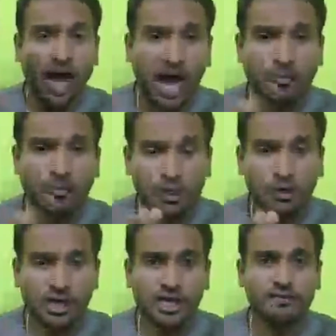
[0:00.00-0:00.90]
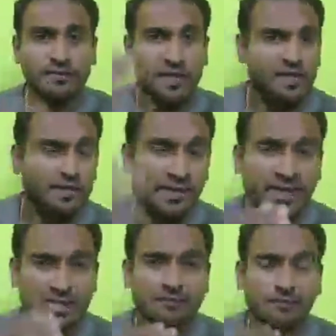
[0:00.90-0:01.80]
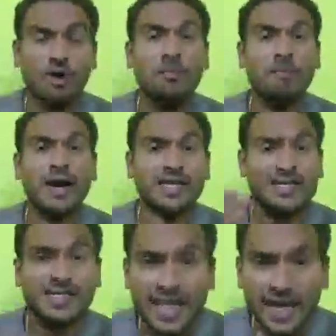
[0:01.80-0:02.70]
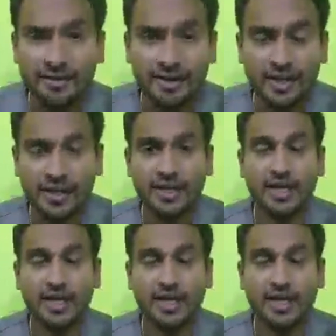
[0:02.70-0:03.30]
I'm going to give this from my salary,